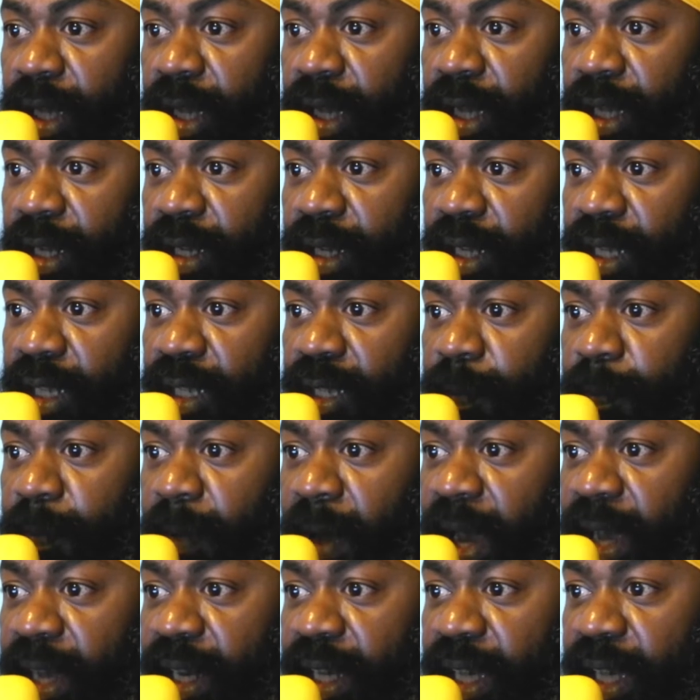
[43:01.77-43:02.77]

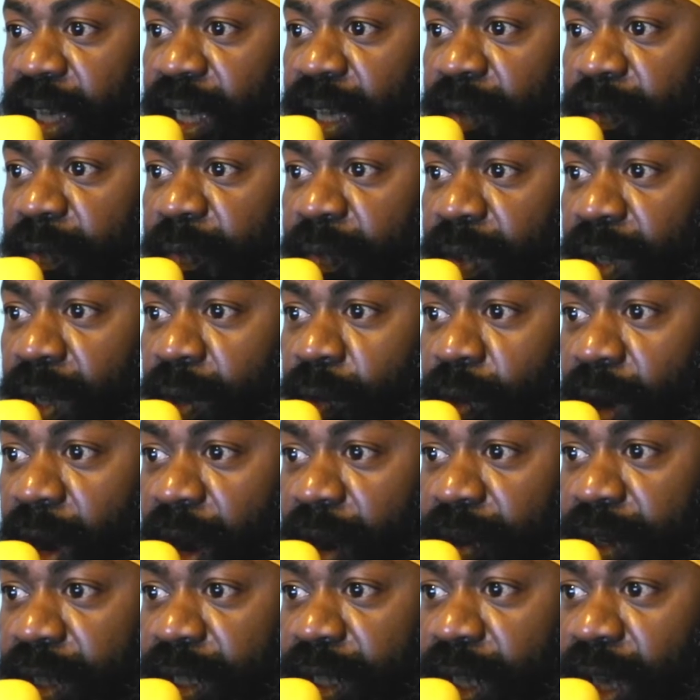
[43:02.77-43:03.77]
Despite the
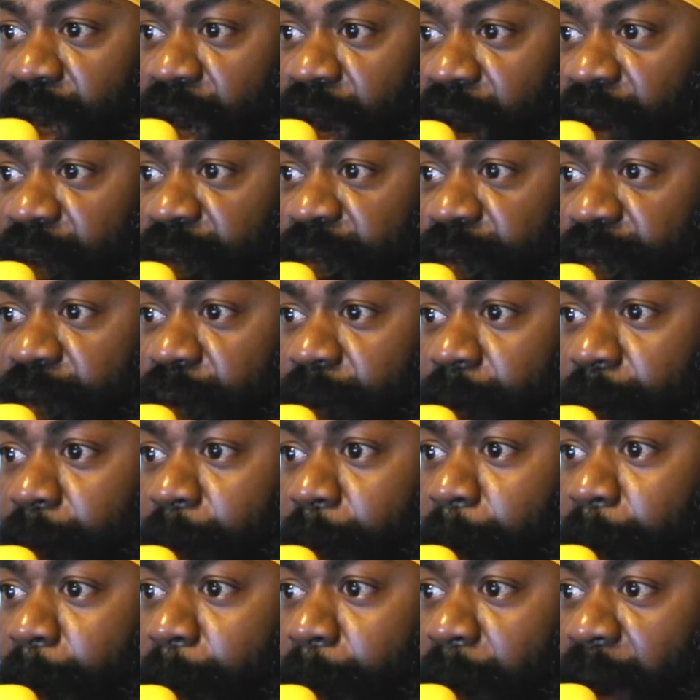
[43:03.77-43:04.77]
inferiority of
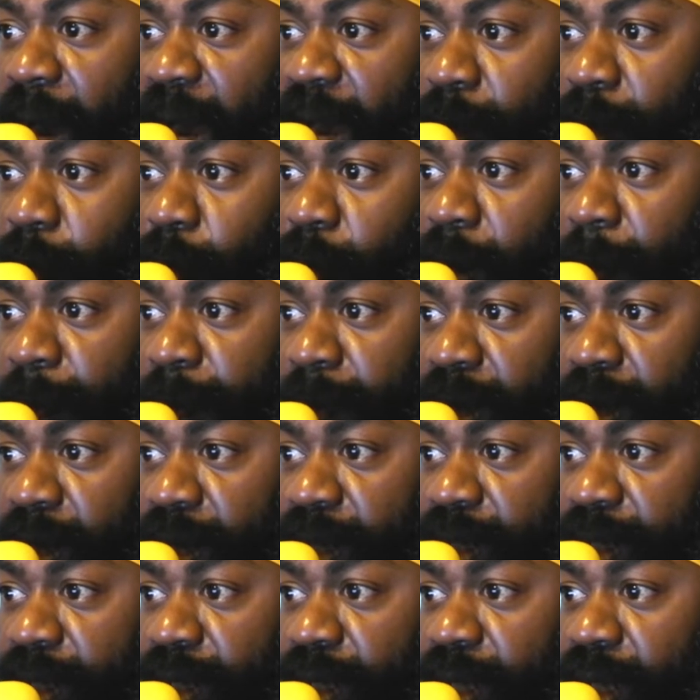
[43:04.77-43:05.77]
my
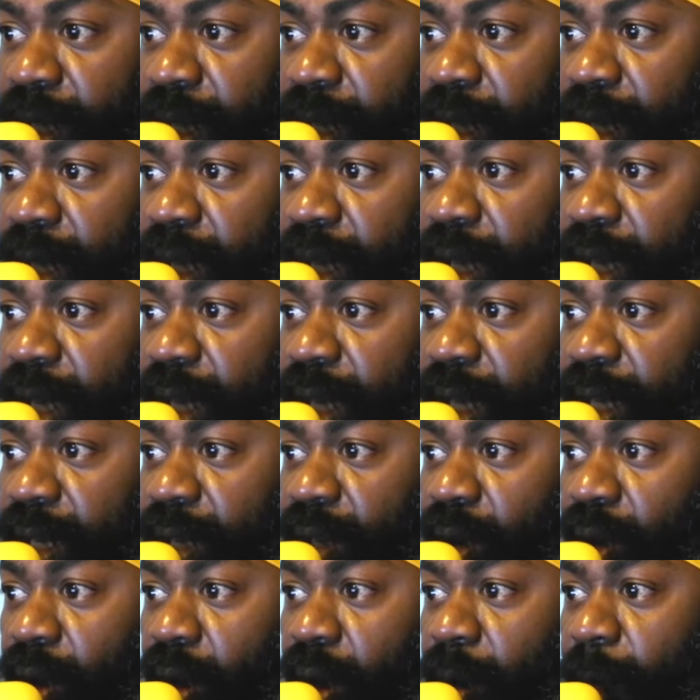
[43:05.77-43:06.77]
weapons,
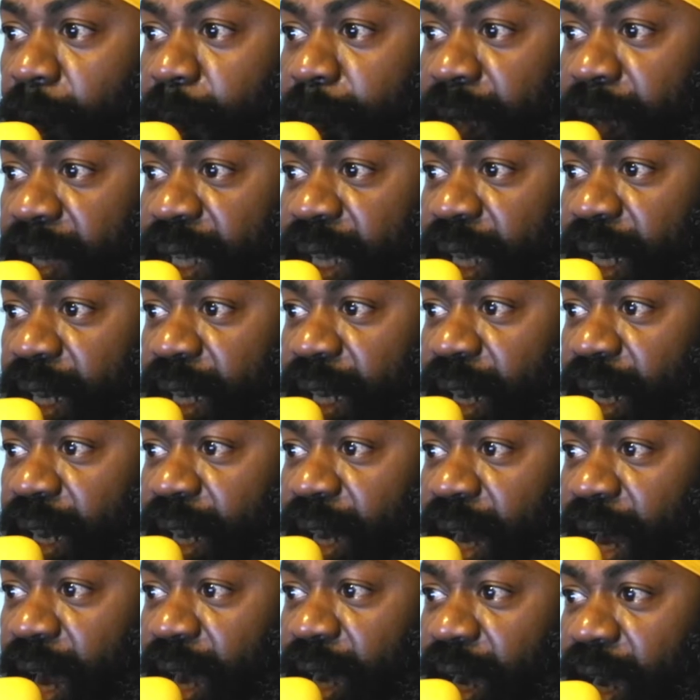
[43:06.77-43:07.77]
the complete
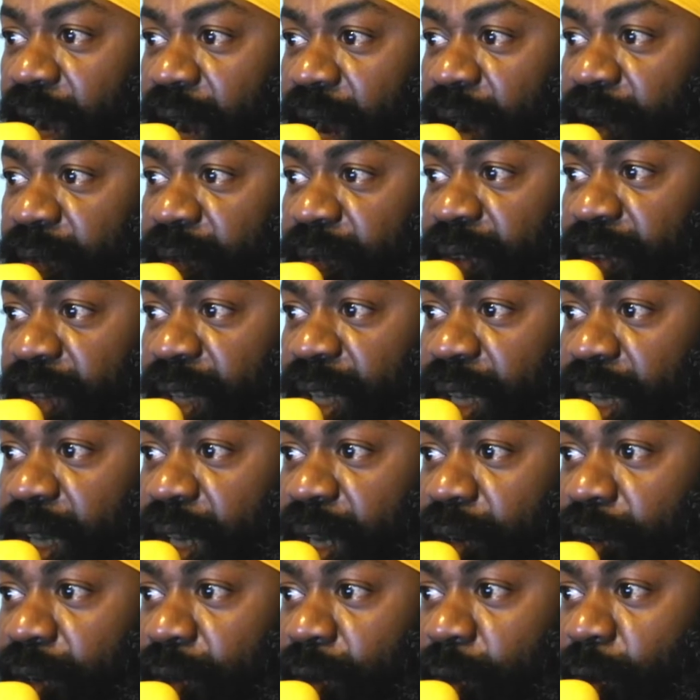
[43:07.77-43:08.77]
lack of
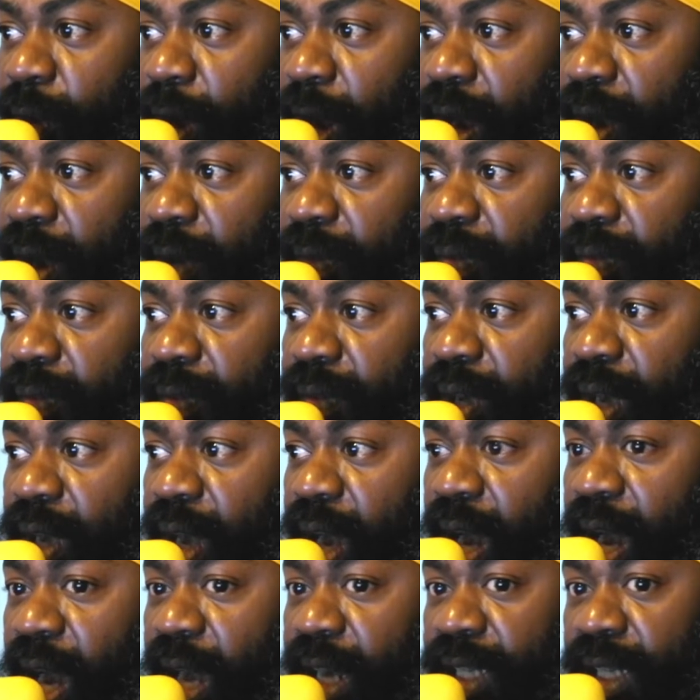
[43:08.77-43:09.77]
aircraft,
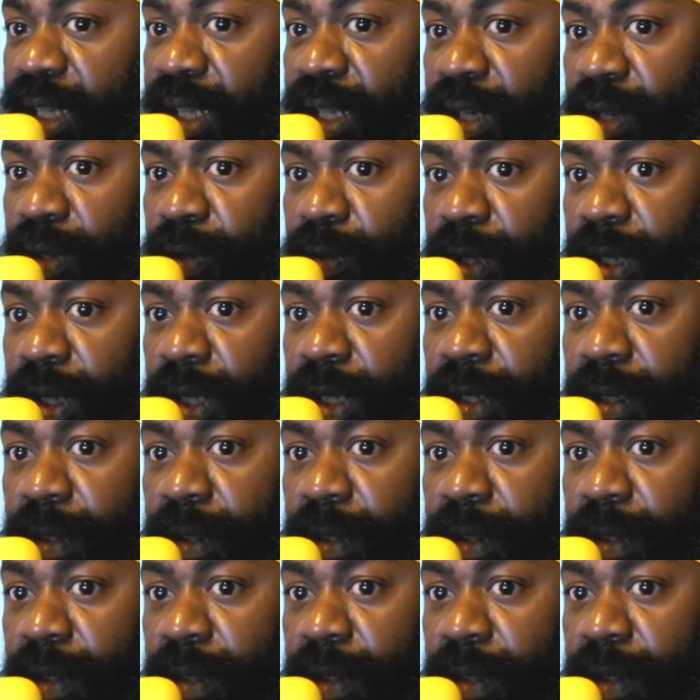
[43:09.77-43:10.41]
artillery,